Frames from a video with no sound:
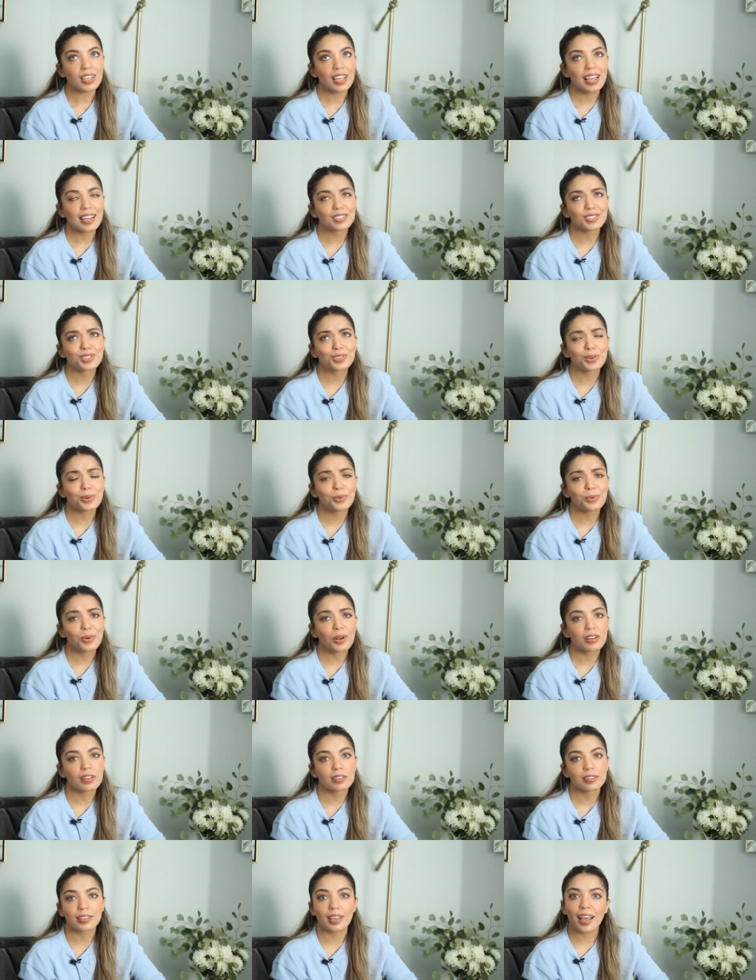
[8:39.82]
And so
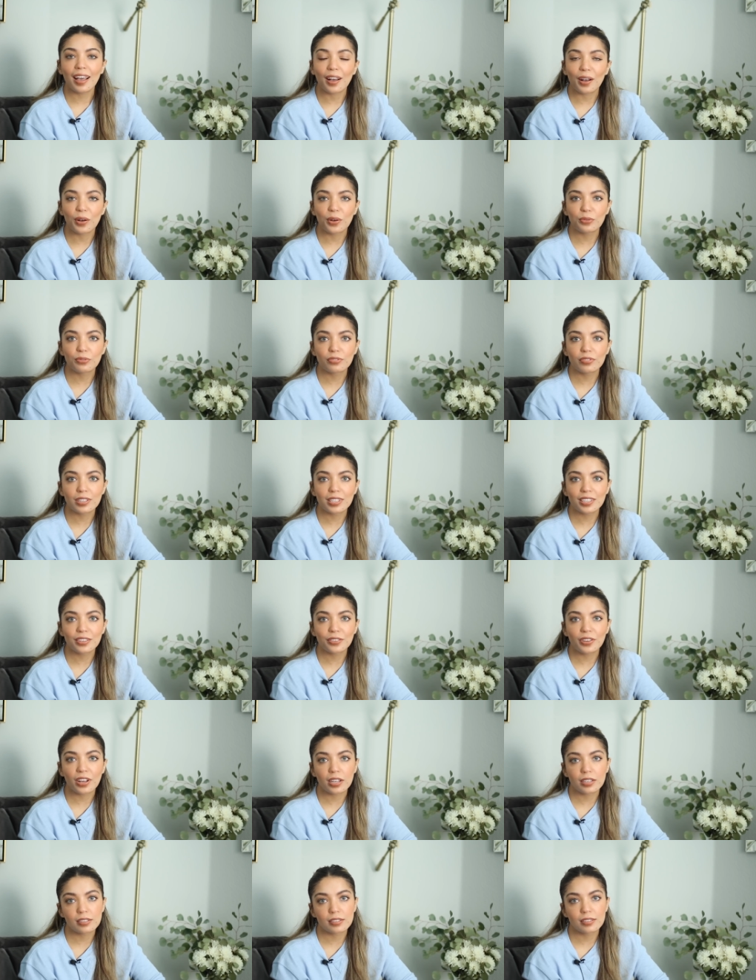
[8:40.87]
yeah, hopefully you
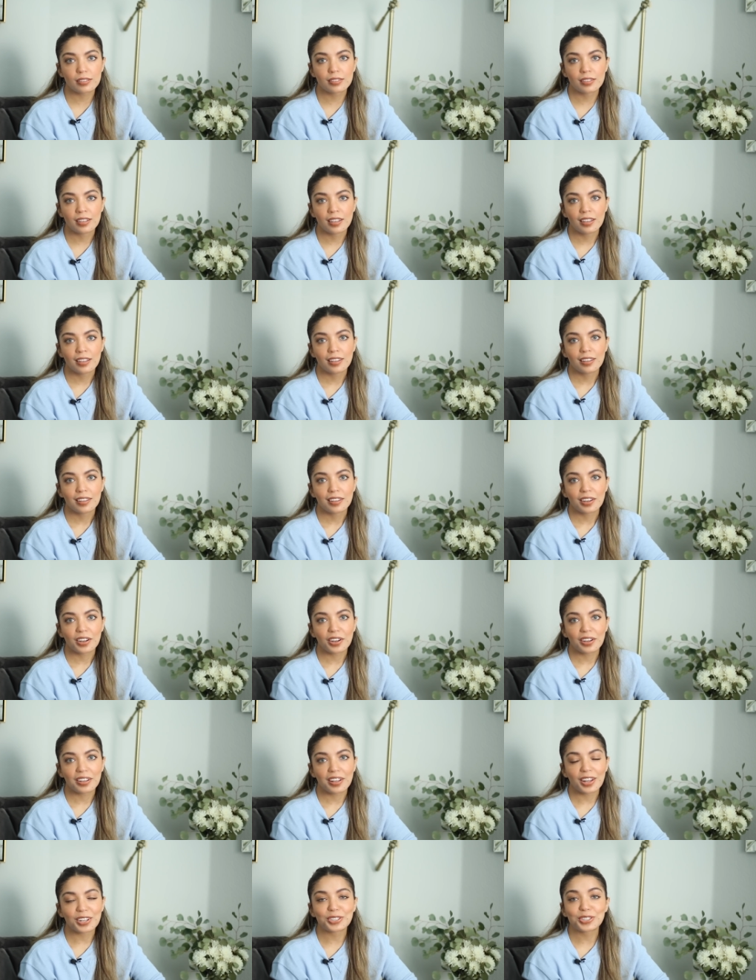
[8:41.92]
guys
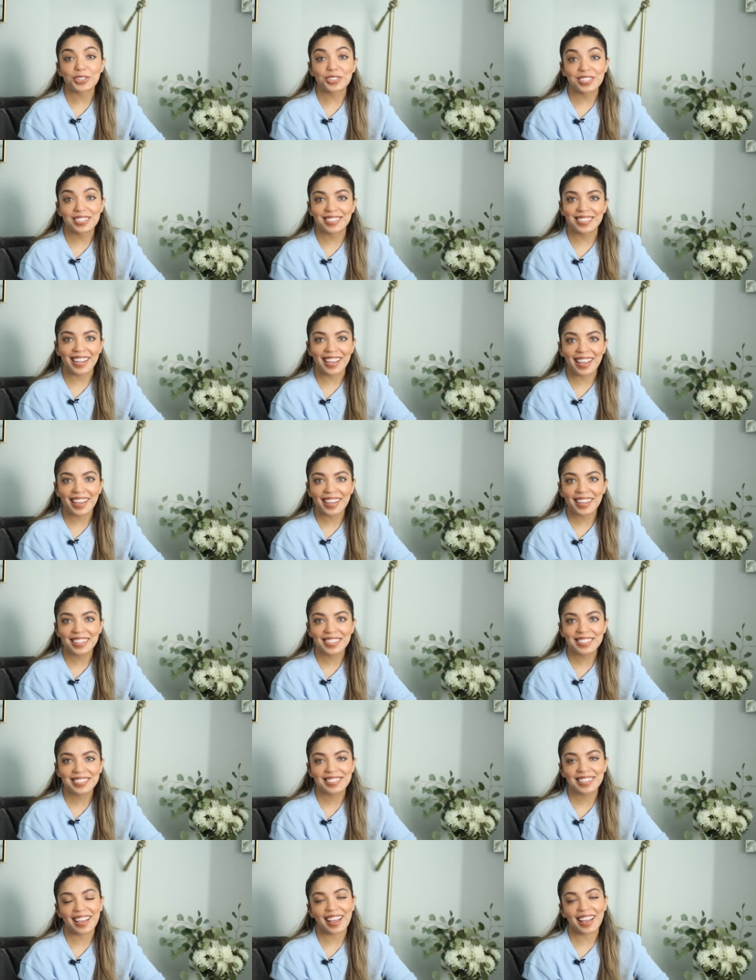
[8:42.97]
understand.